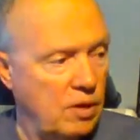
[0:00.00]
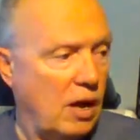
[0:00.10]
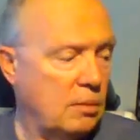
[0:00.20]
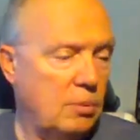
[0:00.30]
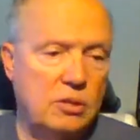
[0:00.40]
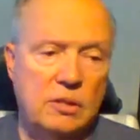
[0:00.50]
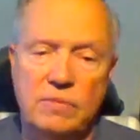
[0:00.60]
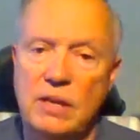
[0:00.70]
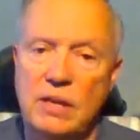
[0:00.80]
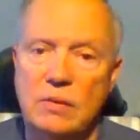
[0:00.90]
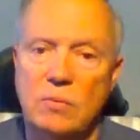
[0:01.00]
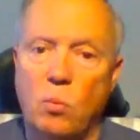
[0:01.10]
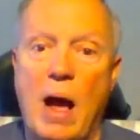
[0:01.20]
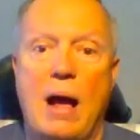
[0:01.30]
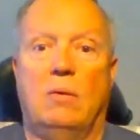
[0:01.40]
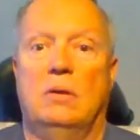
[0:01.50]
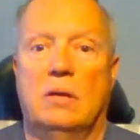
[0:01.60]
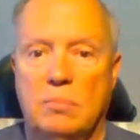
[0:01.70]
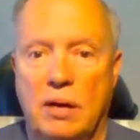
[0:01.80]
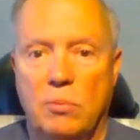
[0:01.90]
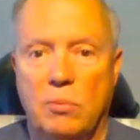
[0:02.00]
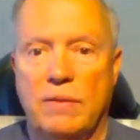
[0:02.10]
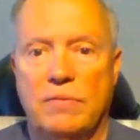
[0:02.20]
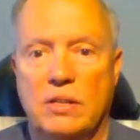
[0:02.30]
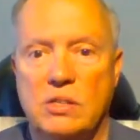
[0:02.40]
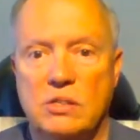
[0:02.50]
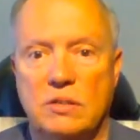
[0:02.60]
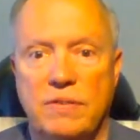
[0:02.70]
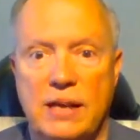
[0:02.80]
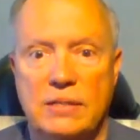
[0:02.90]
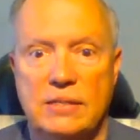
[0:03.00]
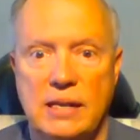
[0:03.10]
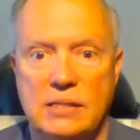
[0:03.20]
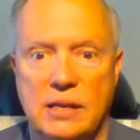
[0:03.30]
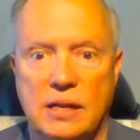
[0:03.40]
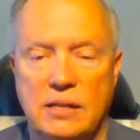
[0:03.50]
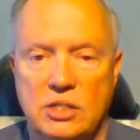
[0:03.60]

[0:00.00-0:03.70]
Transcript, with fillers: Talk about convenient. Wow, my wife thinks these are fantastic.